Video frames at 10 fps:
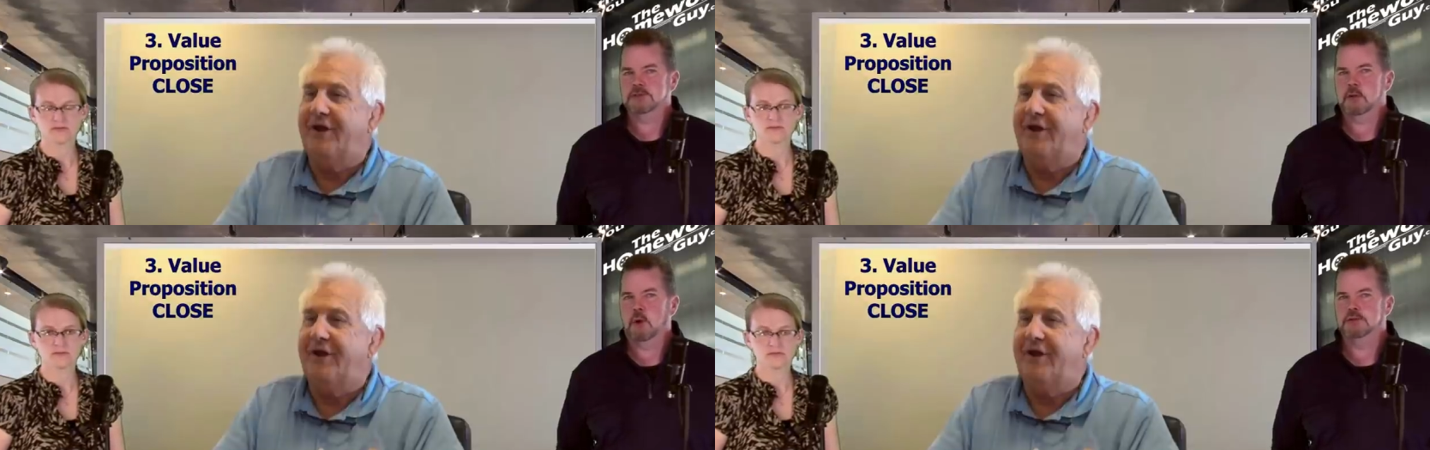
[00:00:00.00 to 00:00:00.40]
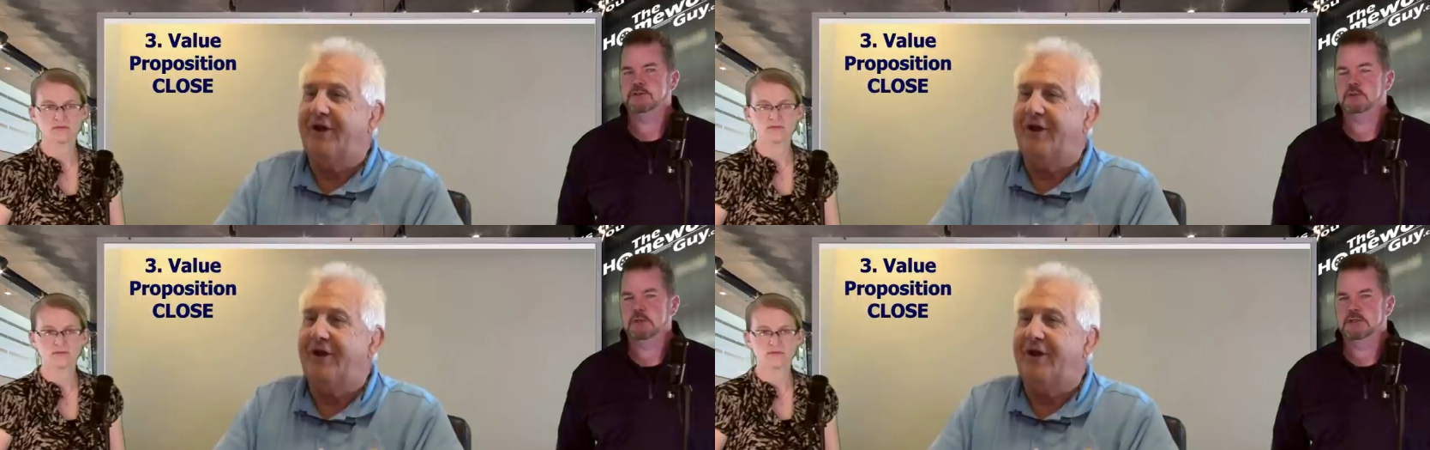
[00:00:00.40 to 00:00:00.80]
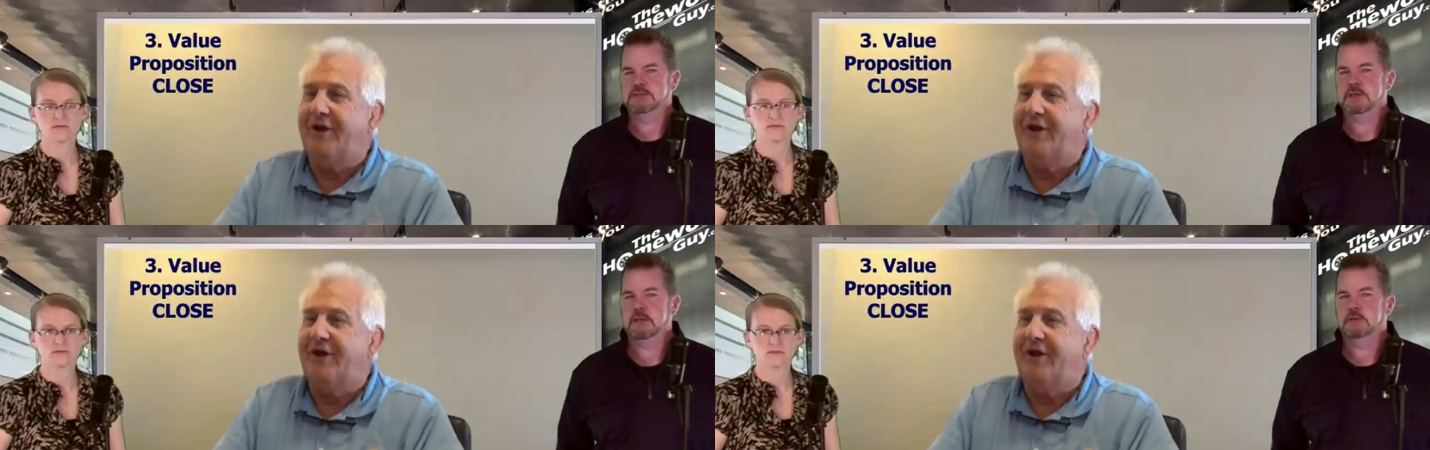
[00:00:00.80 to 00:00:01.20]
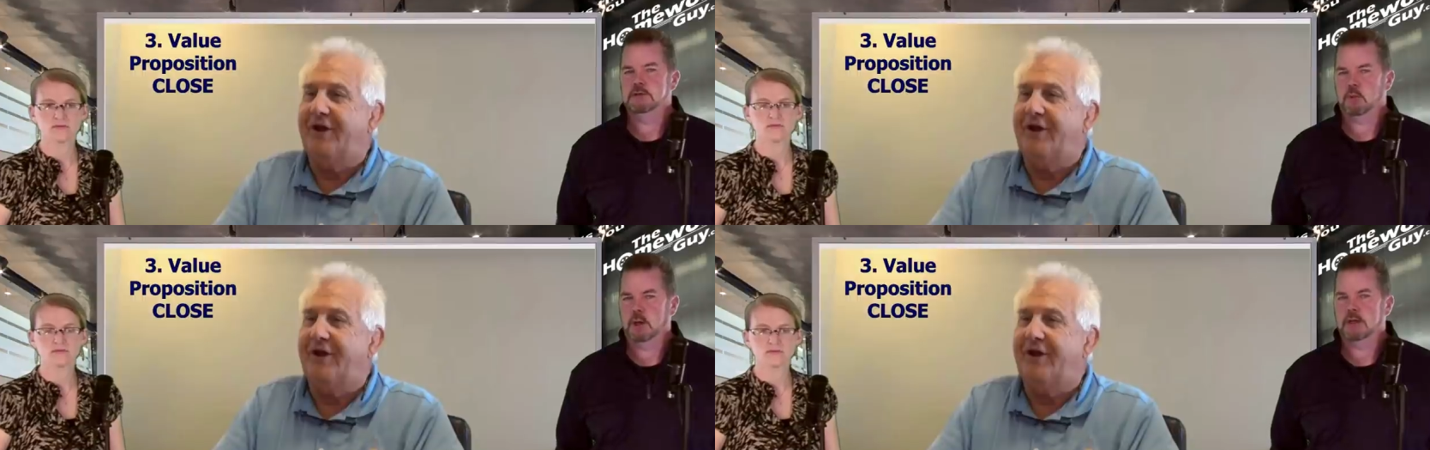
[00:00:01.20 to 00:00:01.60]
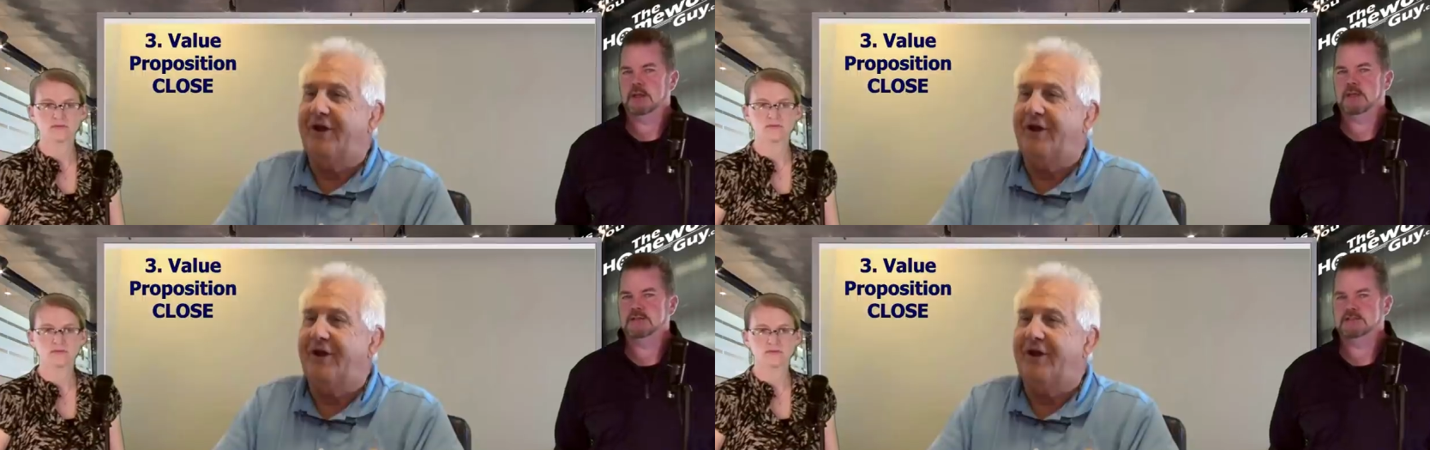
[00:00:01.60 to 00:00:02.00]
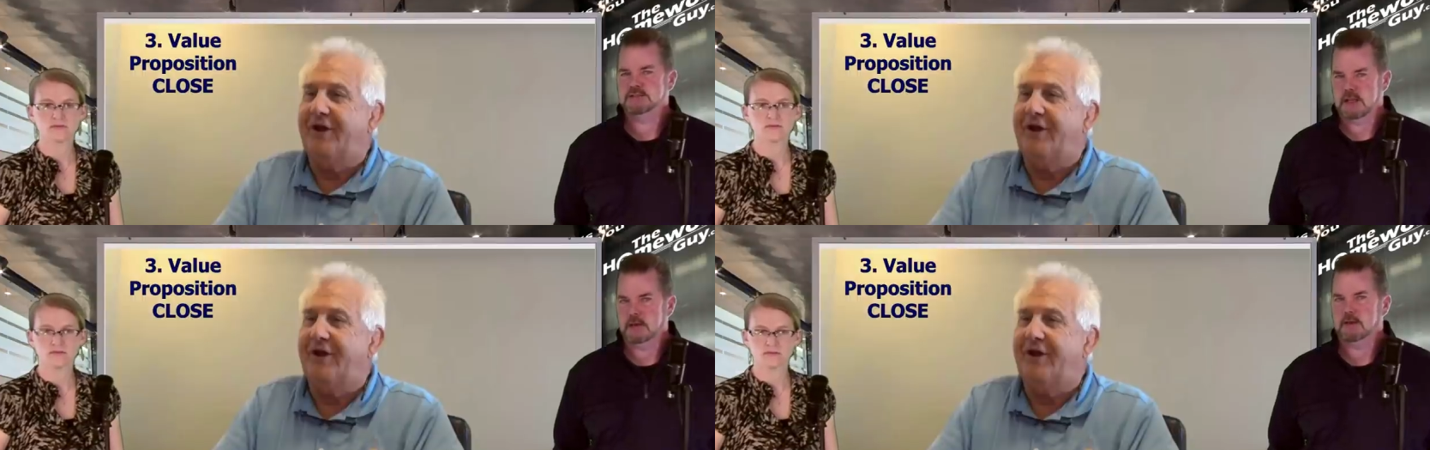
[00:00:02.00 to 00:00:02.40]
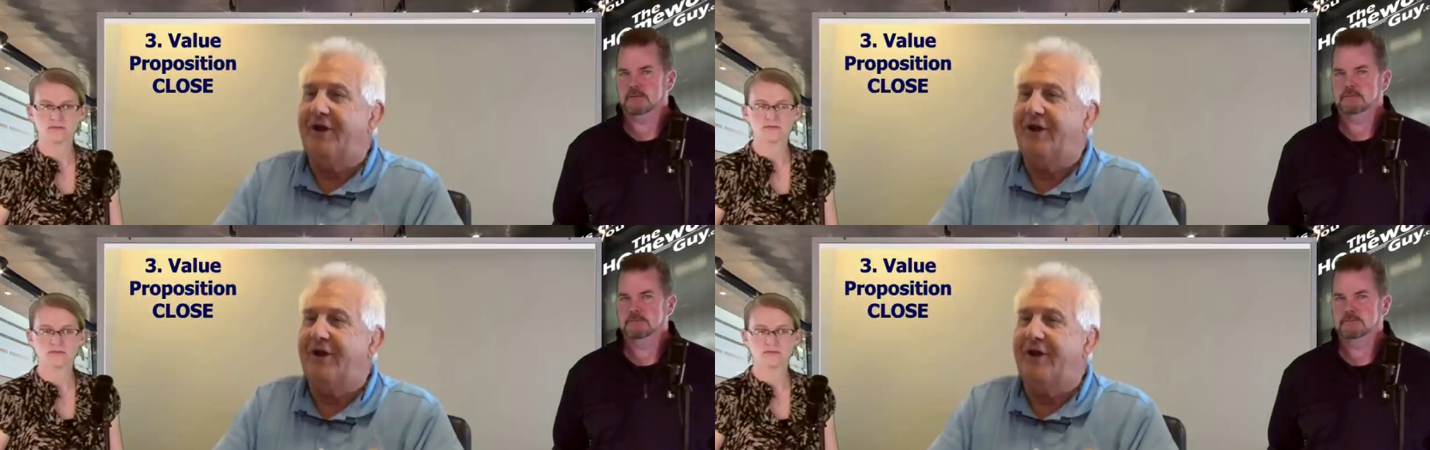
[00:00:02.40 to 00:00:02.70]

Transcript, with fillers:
Speaker 1: He wants you listening to what he's saying.